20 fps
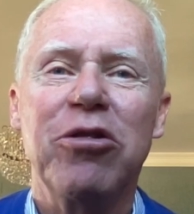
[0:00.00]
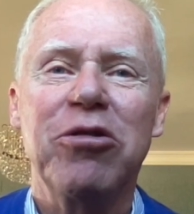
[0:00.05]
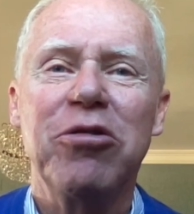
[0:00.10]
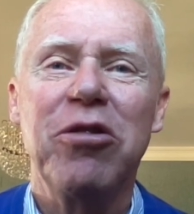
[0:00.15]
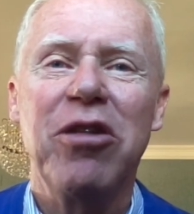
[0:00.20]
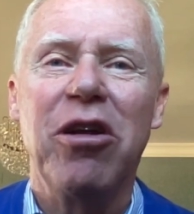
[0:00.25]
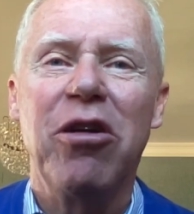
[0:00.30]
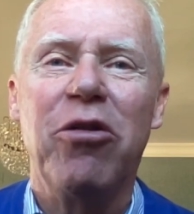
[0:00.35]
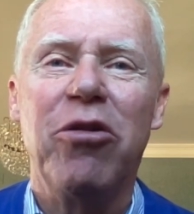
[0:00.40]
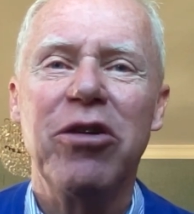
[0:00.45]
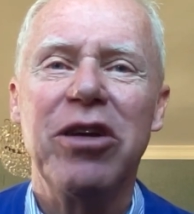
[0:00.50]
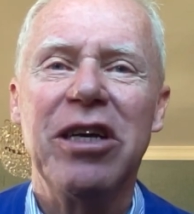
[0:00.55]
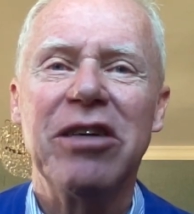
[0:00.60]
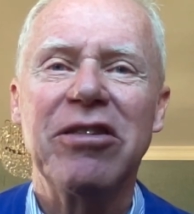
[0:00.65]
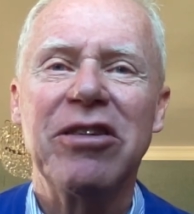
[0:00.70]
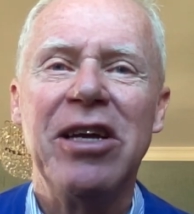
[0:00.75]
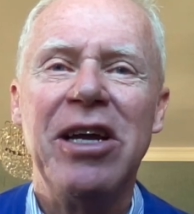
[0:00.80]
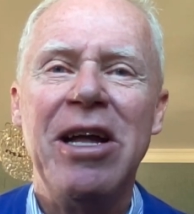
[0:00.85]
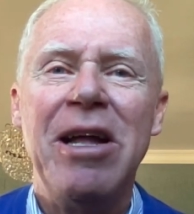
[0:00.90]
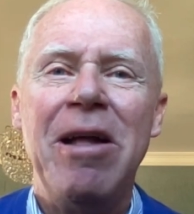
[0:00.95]
to the
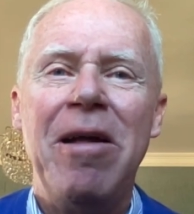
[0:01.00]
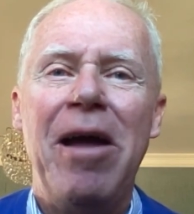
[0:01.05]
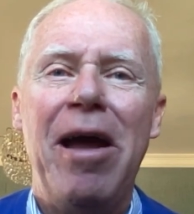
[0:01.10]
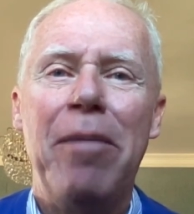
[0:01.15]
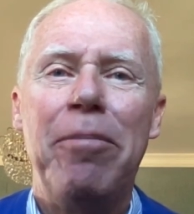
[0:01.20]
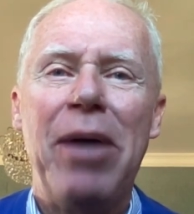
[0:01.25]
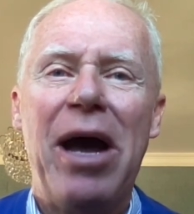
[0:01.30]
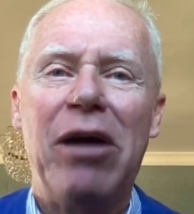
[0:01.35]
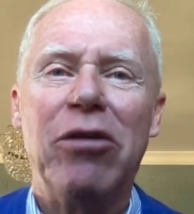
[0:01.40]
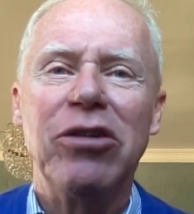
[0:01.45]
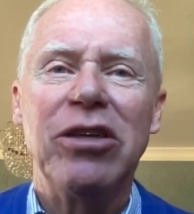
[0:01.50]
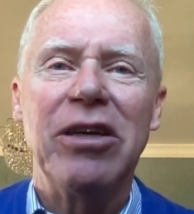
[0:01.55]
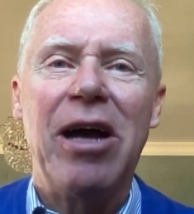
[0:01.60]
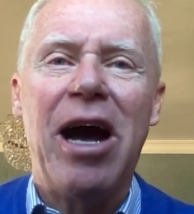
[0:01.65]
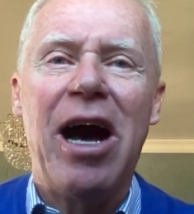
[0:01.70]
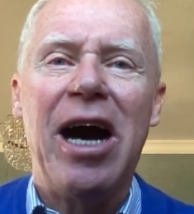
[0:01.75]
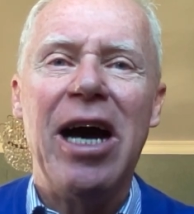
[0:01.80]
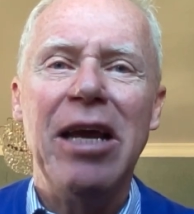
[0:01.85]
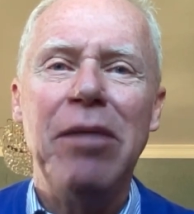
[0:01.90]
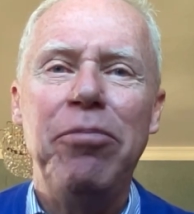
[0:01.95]
lawyers about
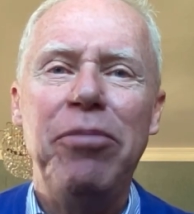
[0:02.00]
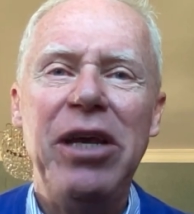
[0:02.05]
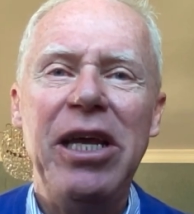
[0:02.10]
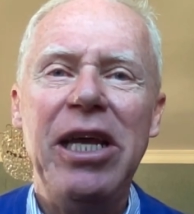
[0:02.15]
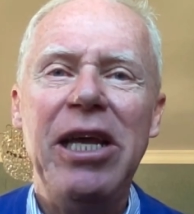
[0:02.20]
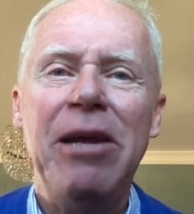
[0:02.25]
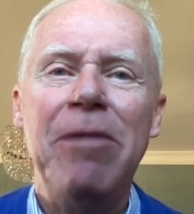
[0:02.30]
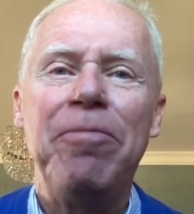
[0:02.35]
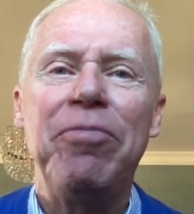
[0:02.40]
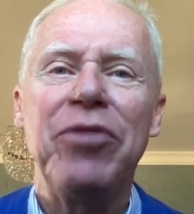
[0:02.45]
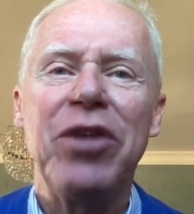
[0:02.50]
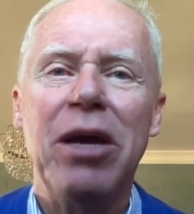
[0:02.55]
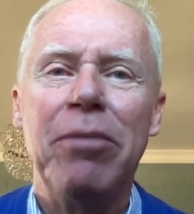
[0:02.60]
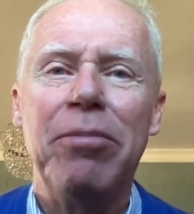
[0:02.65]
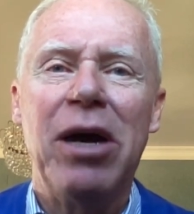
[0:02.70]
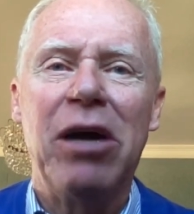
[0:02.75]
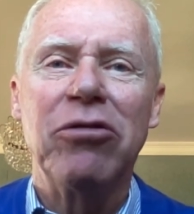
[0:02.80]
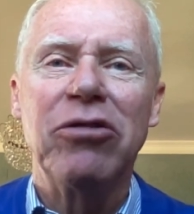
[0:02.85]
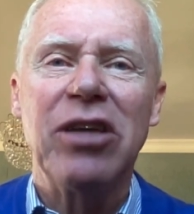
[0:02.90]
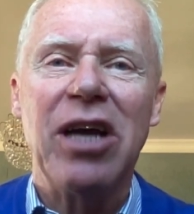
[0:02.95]

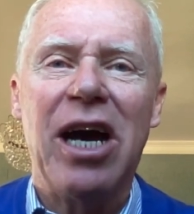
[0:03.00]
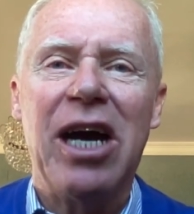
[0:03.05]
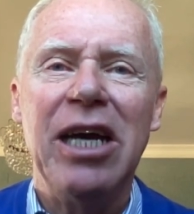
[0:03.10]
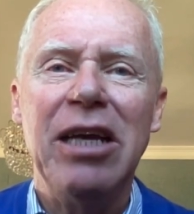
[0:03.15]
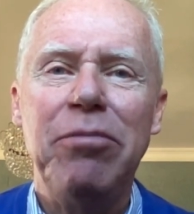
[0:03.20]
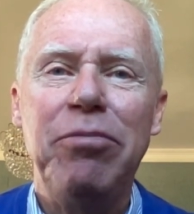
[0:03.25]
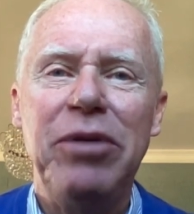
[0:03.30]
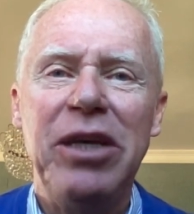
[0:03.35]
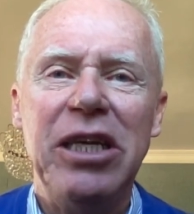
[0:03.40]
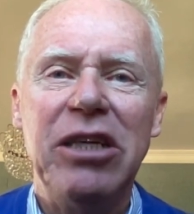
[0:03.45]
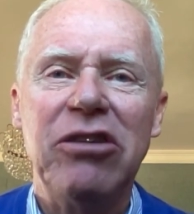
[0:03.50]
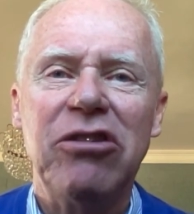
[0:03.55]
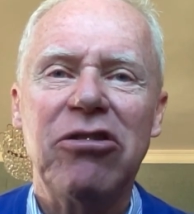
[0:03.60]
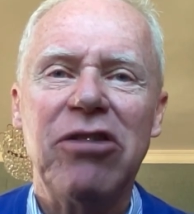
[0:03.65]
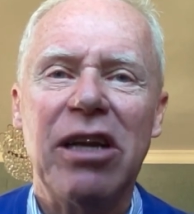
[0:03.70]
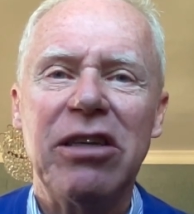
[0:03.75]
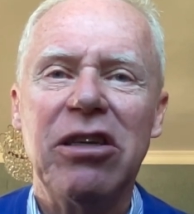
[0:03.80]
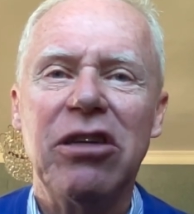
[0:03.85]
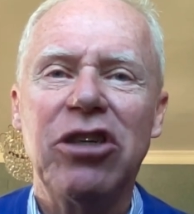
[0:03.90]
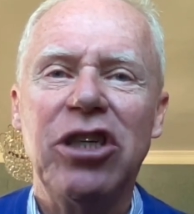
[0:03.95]
IP
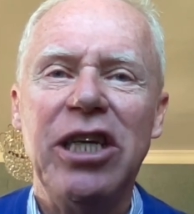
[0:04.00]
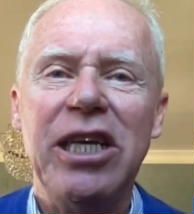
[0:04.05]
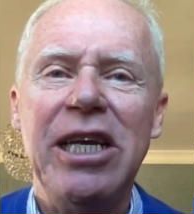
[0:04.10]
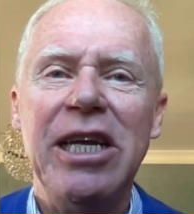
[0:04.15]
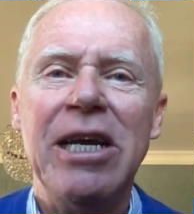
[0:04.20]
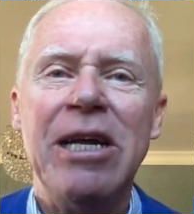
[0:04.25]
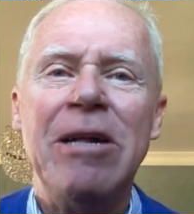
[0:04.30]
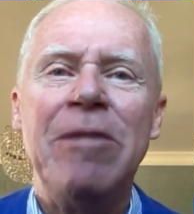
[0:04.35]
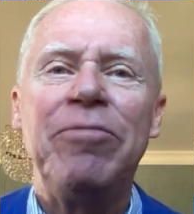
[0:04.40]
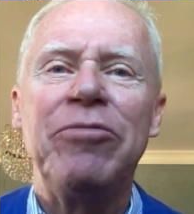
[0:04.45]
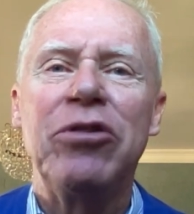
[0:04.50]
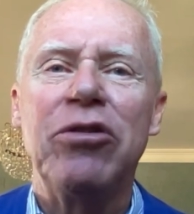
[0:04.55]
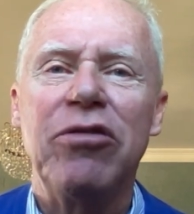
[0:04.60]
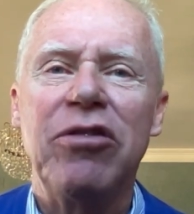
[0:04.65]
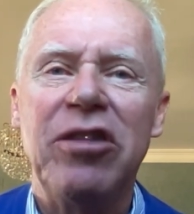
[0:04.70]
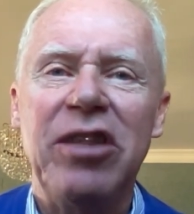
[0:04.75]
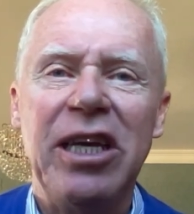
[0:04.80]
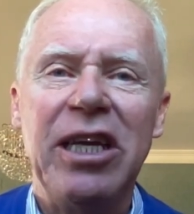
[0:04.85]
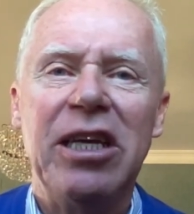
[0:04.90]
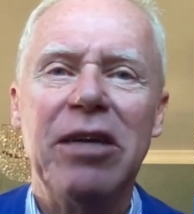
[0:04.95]
strategy, to
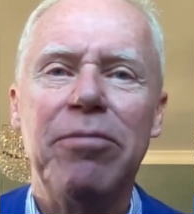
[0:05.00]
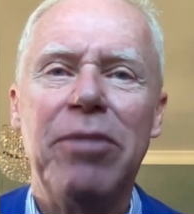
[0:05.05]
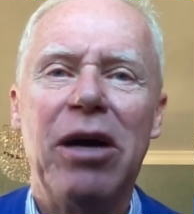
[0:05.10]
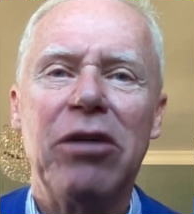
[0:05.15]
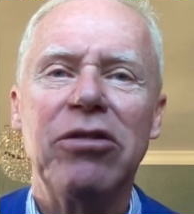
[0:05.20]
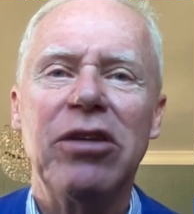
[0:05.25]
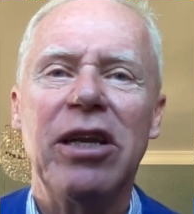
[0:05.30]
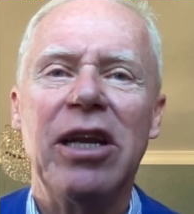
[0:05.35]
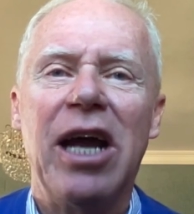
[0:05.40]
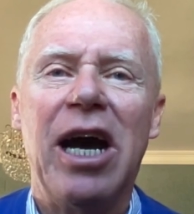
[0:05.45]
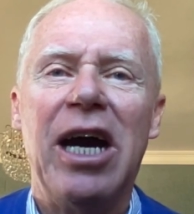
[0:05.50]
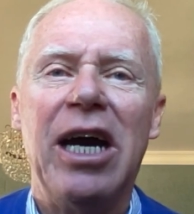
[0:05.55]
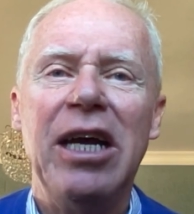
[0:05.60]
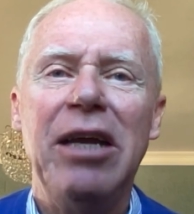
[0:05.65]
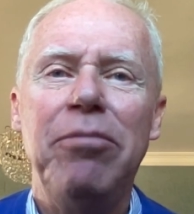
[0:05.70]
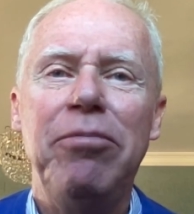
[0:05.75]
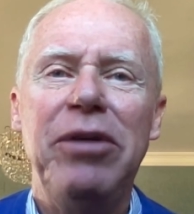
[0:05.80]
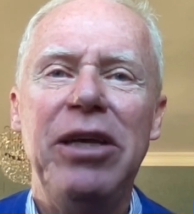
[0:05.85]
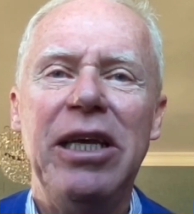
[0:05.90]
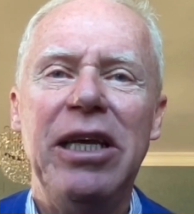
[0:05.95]
think about an
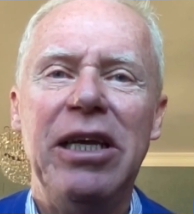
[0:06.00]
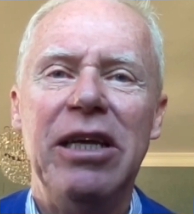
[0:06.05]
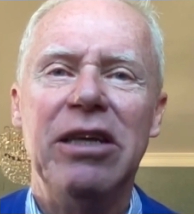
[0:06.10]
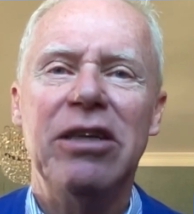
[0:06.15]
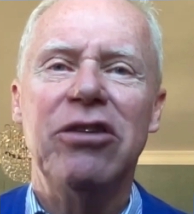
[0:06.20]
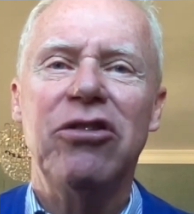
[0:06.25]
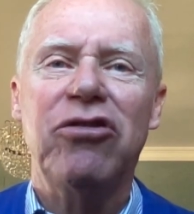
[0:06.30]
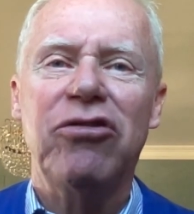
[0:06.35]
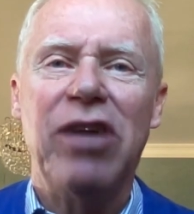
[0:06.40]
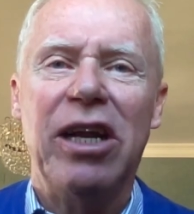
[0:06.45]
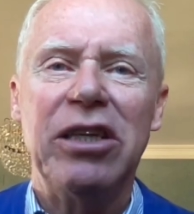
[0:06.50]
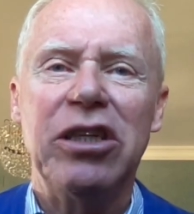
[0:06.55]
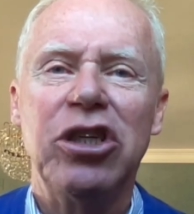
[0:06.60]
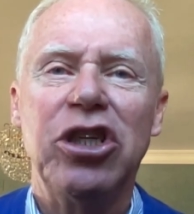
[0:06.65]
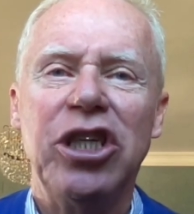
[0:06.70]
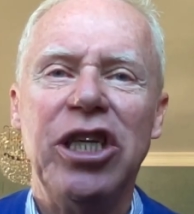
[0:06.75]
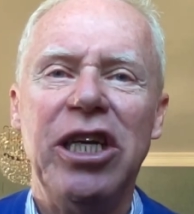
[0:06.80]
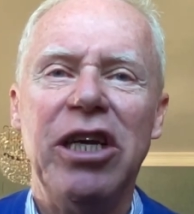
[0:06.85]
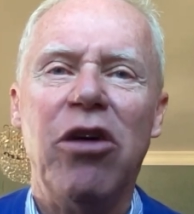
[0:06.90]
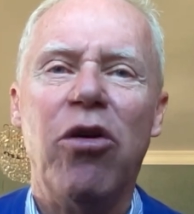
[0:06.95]
IP
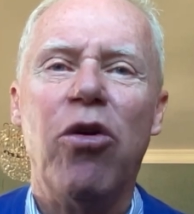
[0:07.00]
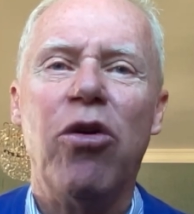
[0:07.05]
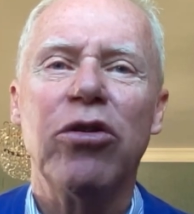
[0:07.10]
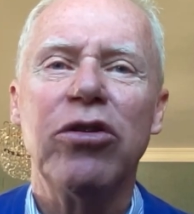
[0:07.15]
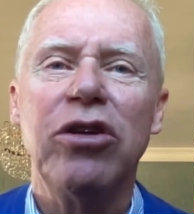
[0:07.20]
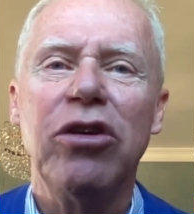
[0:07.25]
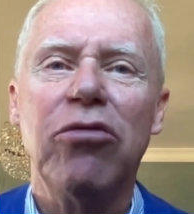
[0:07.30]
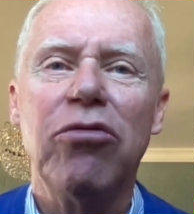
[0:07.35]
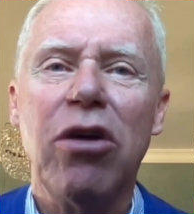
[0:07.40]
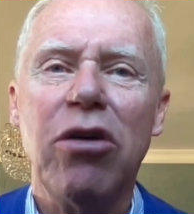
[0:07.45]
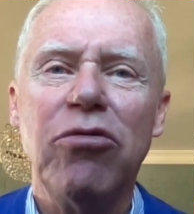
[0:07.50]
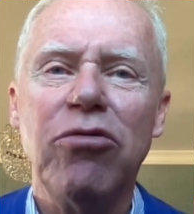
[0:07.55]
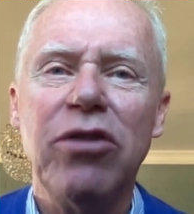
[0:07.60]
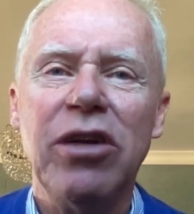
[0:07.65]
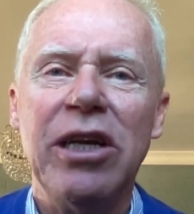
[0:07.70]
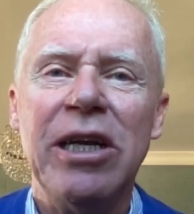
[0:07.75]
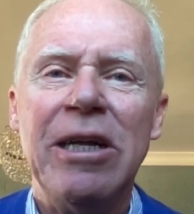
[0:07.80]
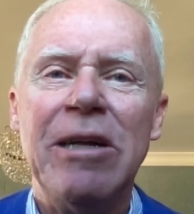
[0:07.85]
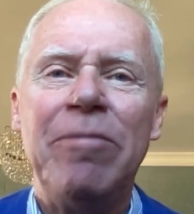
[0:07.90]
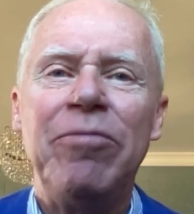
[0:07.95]
strategy on your
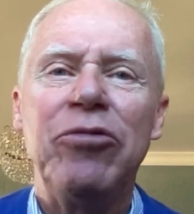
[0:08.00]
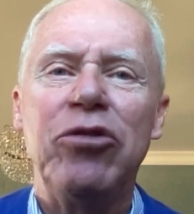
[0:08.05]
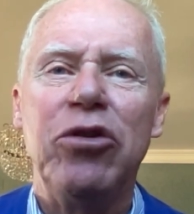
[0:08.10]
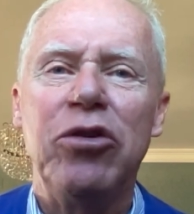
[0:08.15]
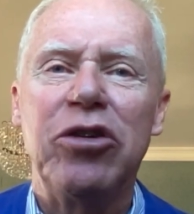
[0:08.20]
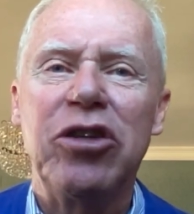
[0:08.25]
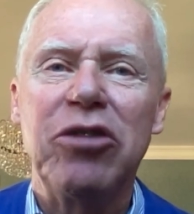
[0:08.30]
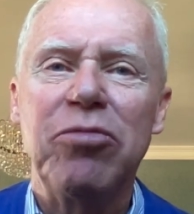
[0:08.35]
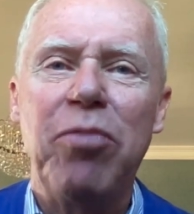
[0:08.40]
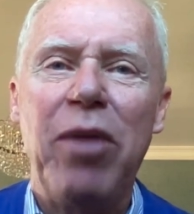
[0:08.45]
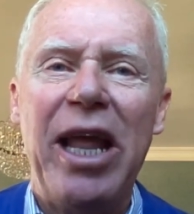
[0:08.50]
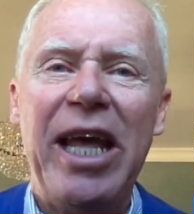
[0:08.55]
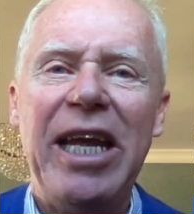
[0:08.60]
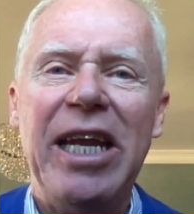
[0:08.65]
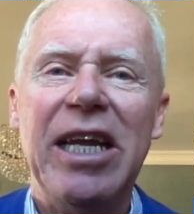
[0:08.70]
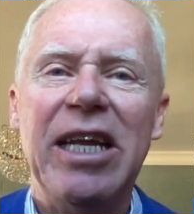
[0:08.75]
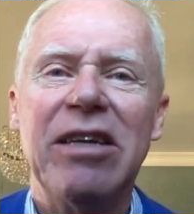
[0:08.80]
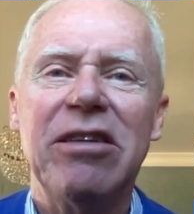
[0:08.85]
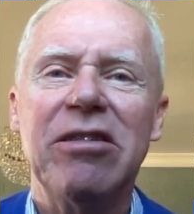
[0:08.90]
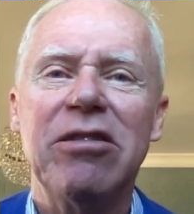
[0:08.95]
own, to
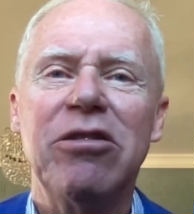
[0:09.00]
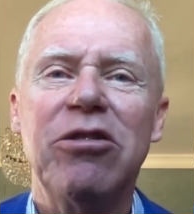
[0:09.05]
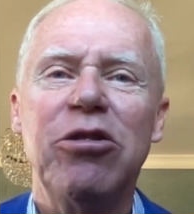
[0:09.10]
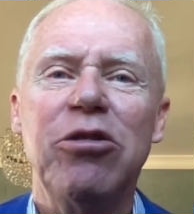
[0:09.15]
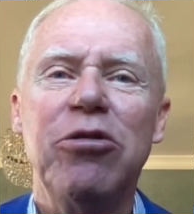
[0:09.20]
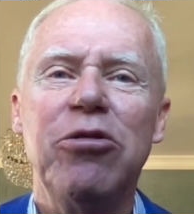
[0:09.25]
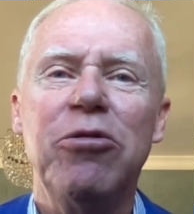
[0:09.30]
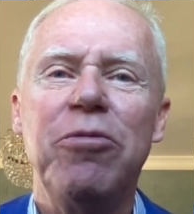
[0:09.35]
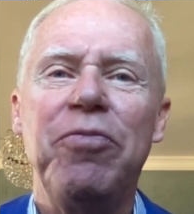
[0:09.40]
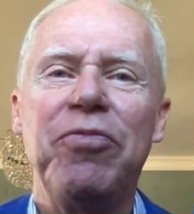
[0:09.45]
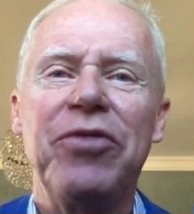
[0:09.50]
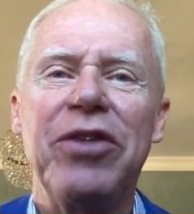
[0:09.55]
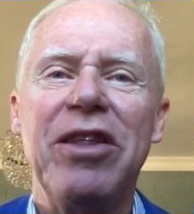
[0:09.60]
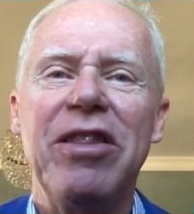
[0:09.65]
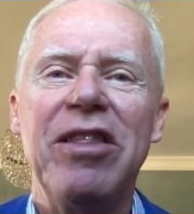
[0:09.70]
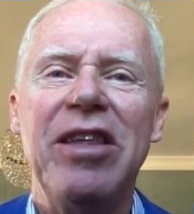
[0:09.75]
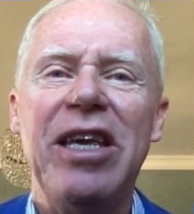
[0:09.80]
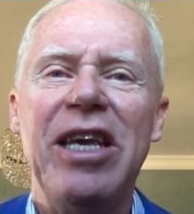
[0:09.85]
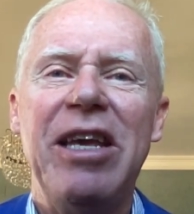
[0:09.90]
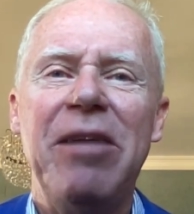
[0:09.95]
explain it to
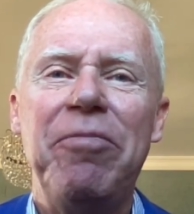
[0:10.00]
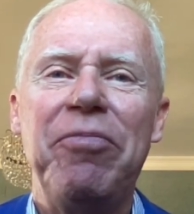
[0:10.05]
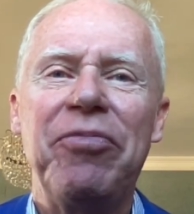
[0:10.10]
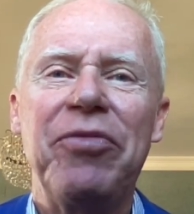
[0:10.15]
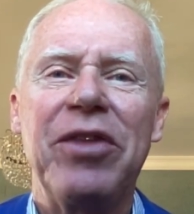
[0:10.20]
the